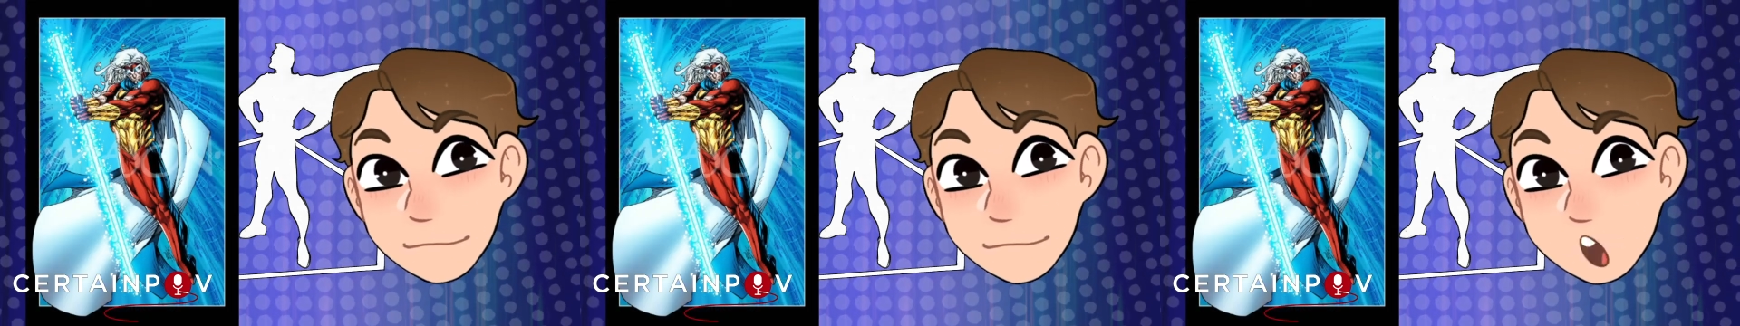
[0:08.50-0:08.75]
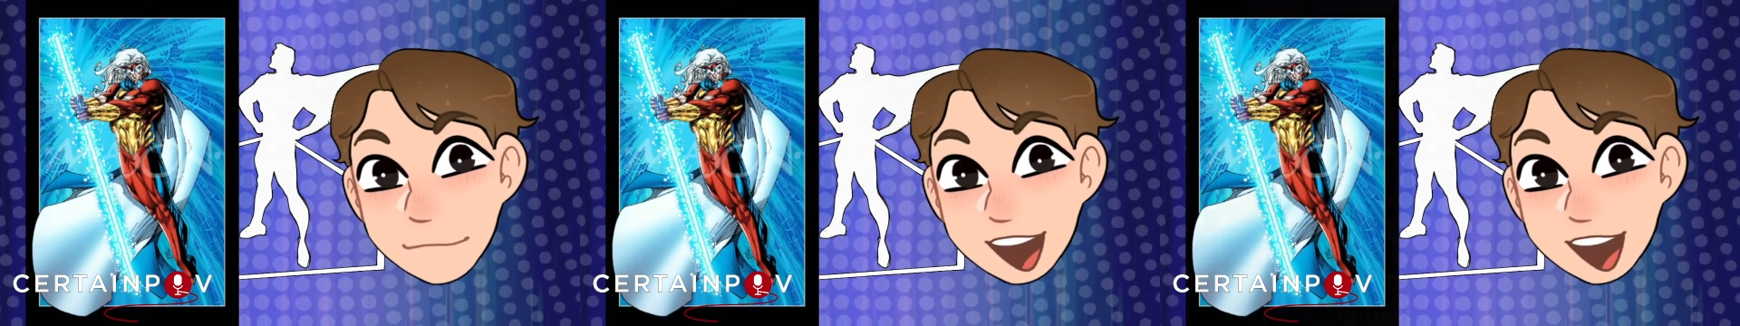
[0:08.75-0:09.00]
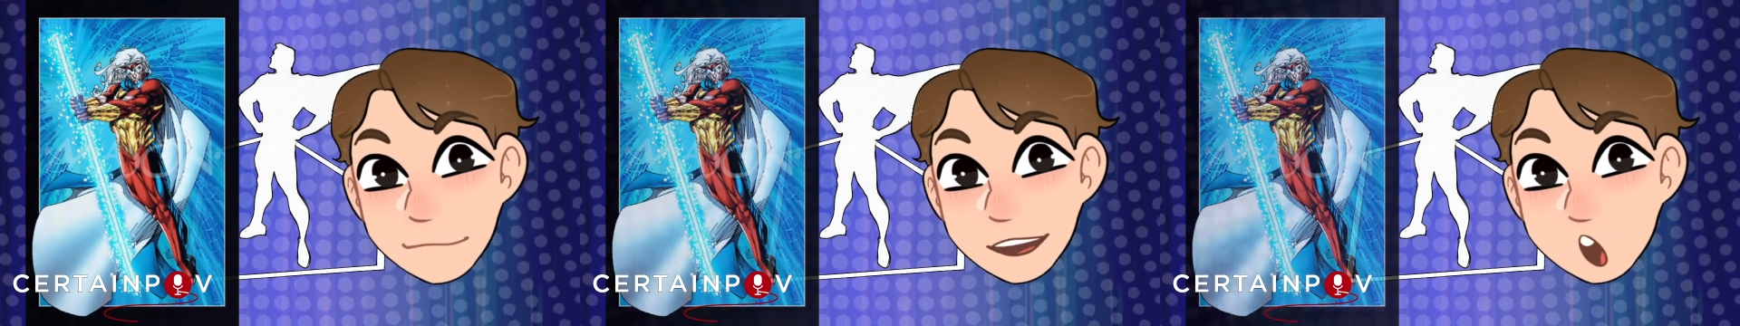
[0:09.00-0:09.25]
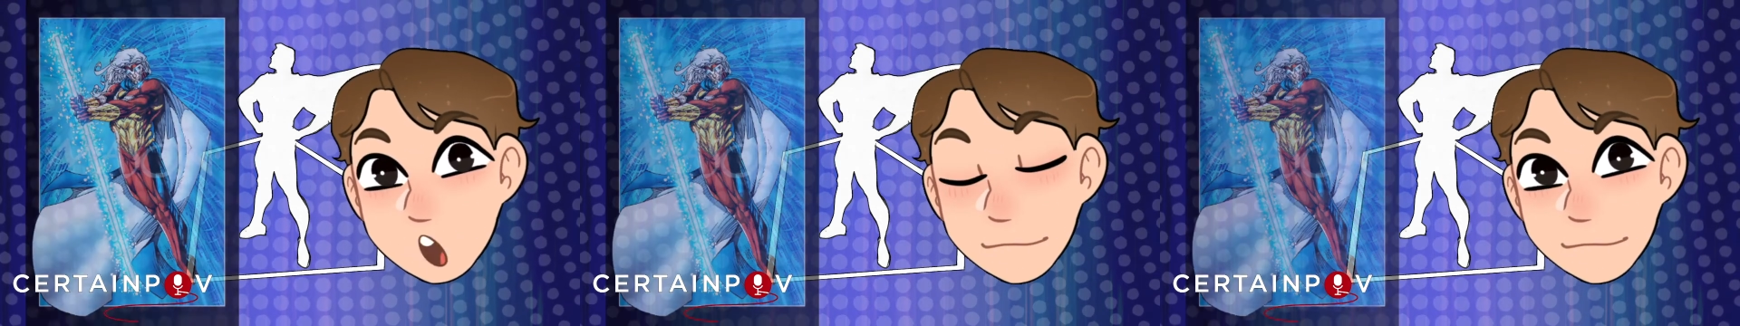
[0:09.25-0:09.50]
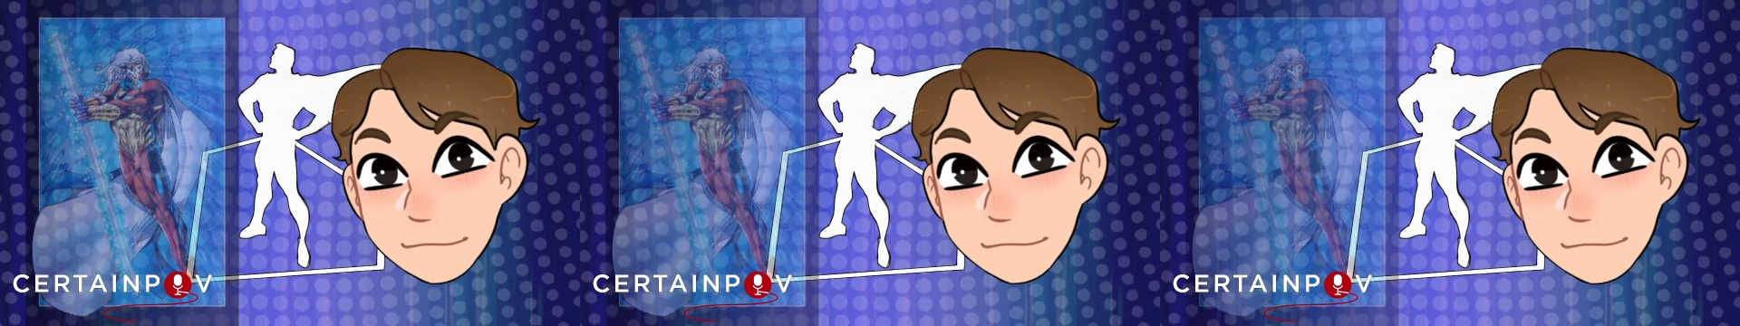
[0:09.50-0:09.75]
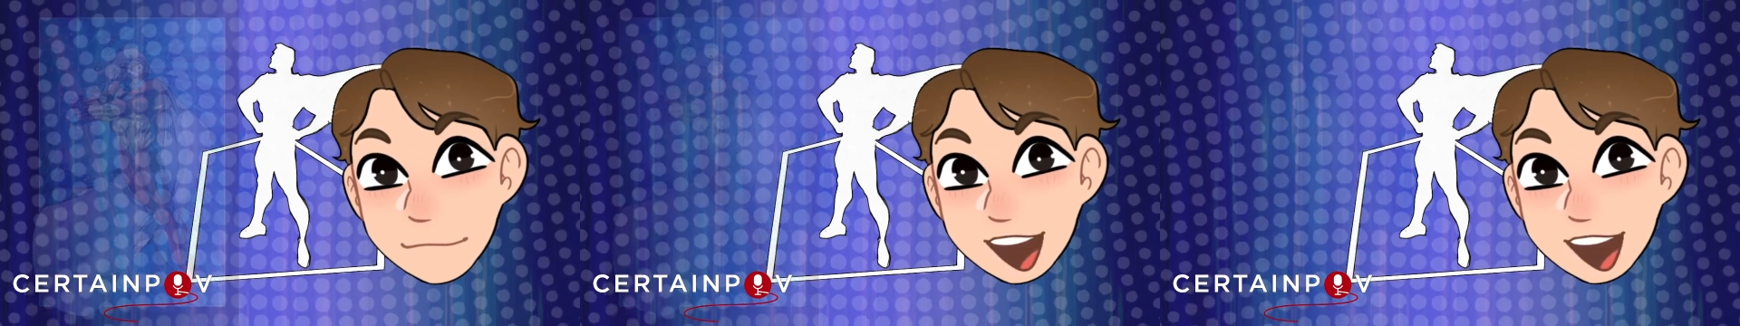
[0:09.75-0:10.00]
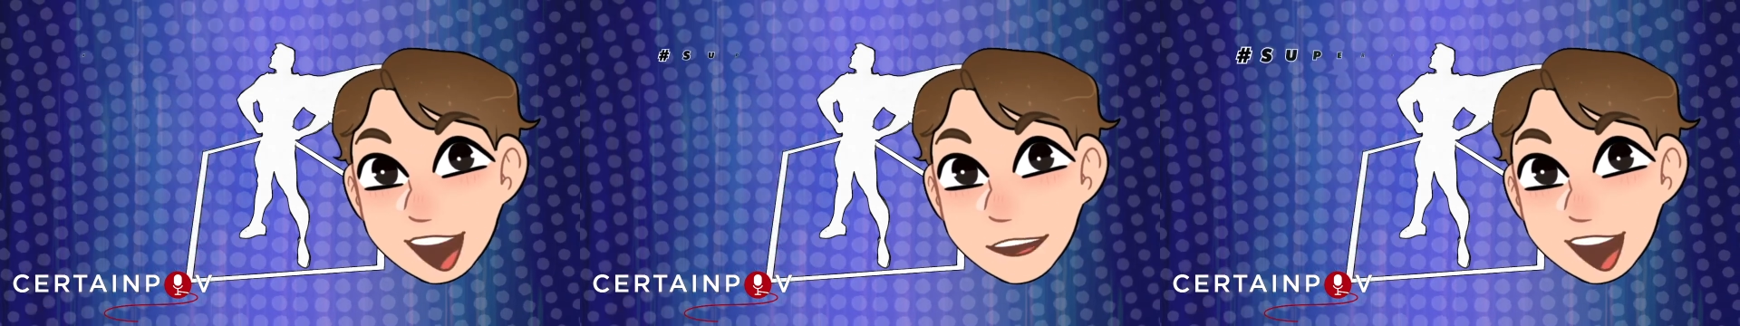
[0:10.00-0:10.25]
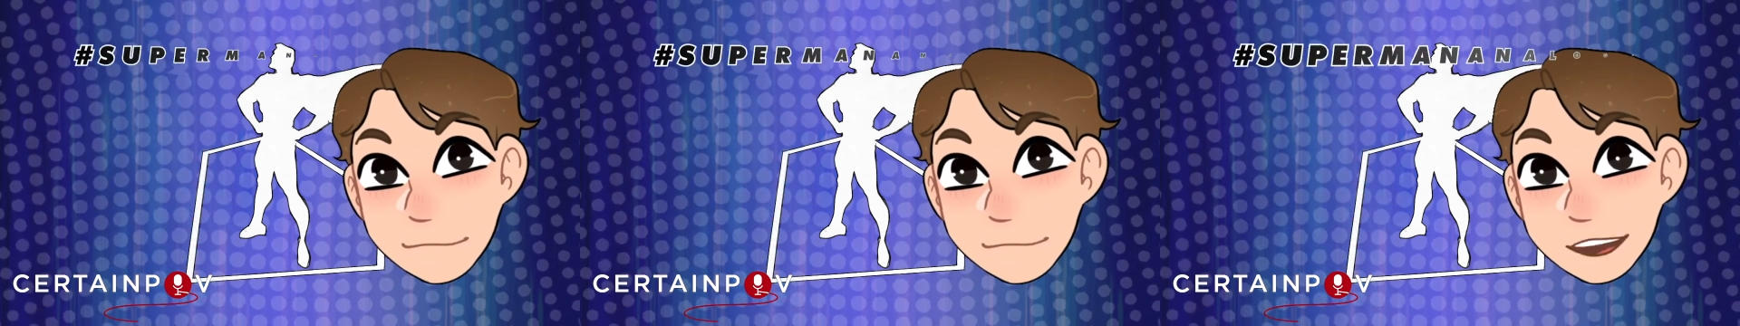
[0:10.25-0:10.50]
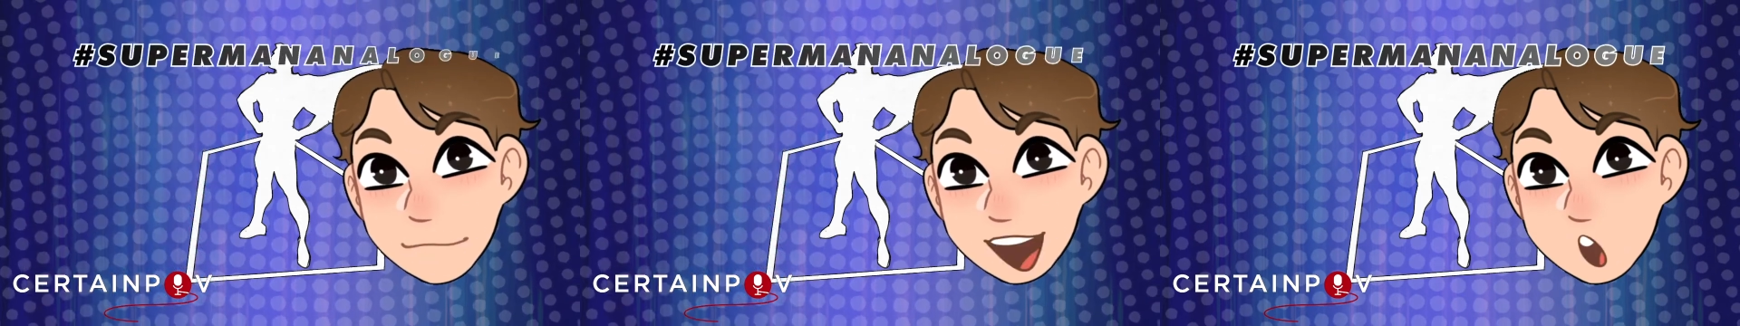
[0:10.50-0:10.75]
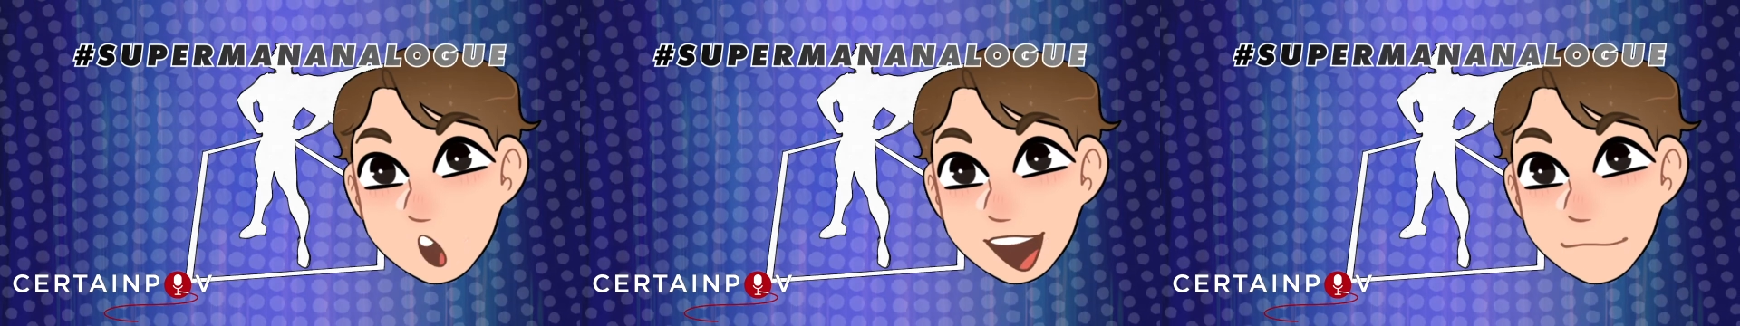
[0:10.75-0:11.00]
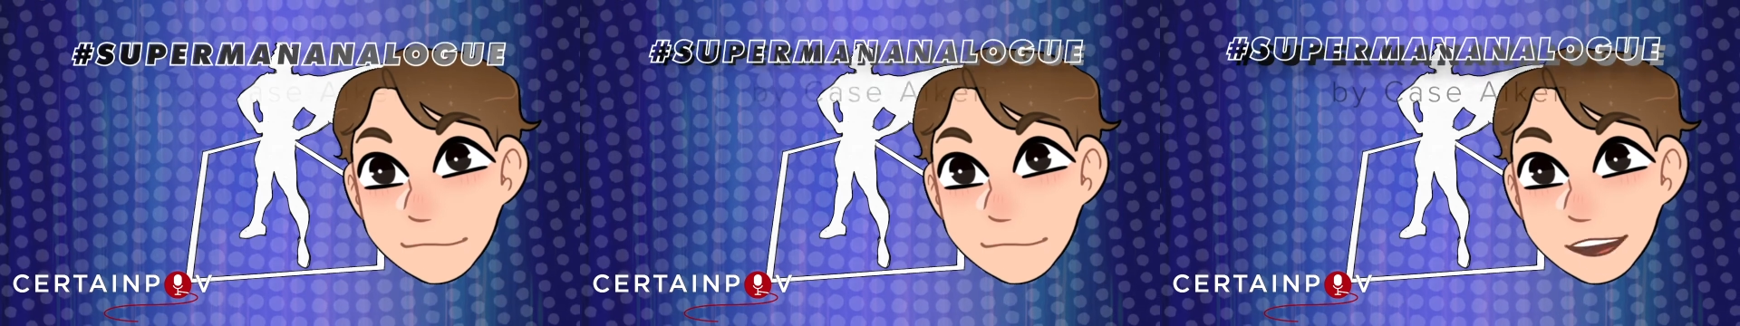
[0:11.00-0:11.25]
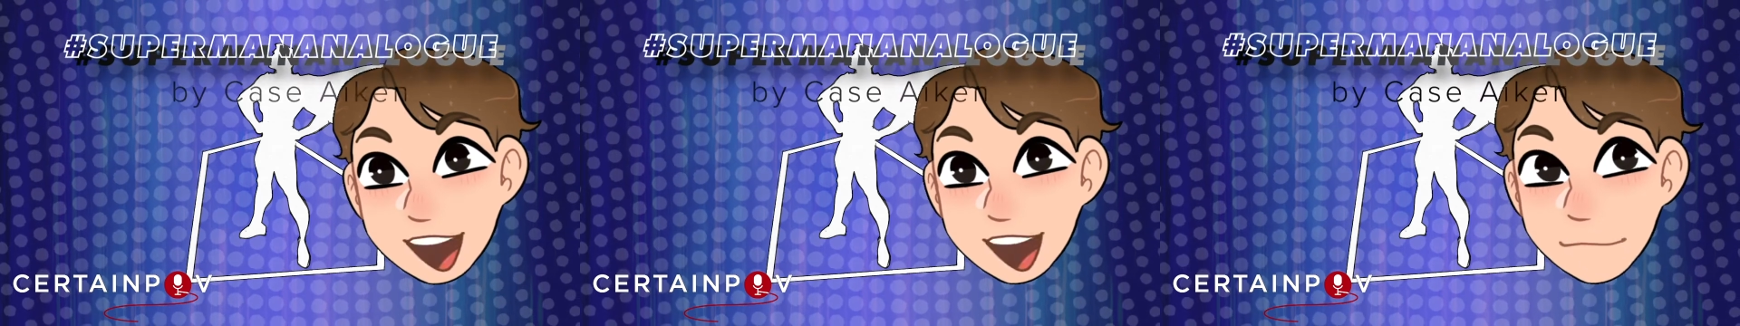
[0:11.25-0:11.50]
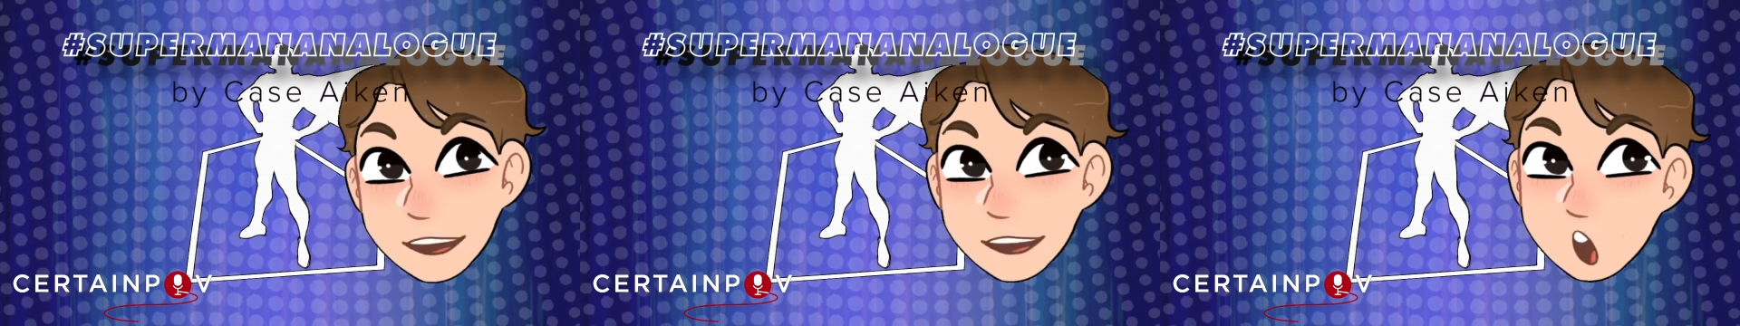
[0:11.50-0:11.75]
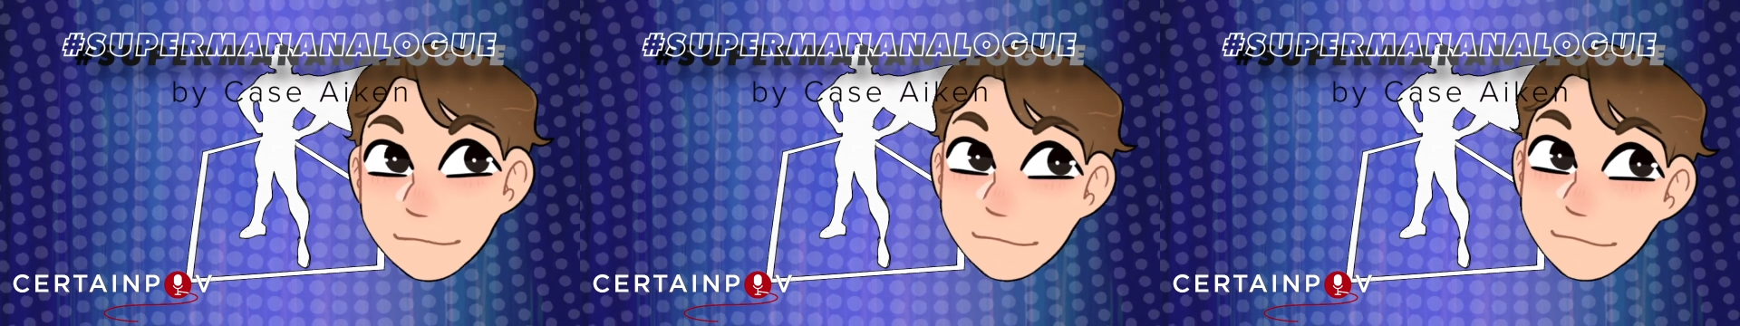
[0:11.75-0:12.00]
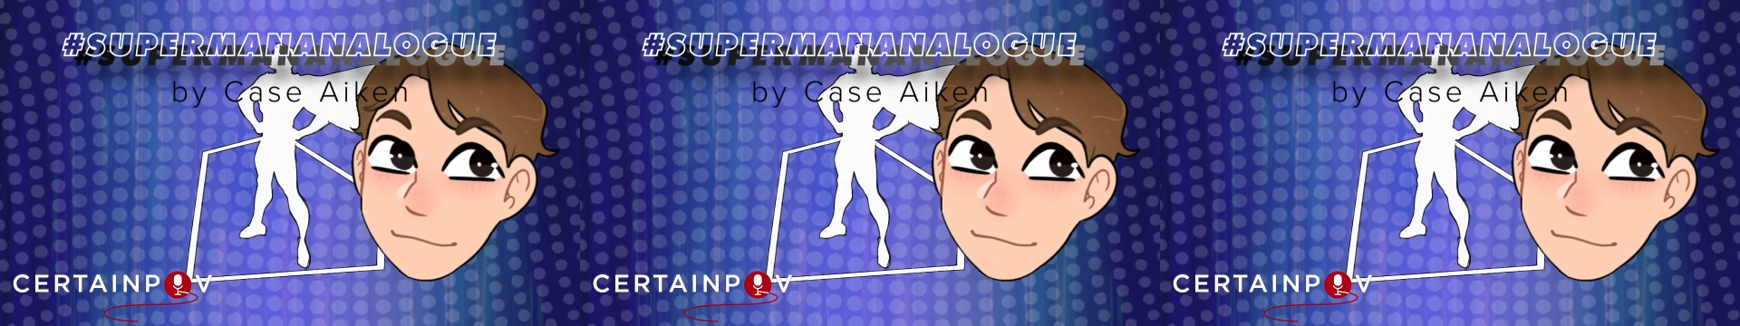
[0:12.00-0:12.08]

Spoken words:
No face is visible, so there are no lips to read.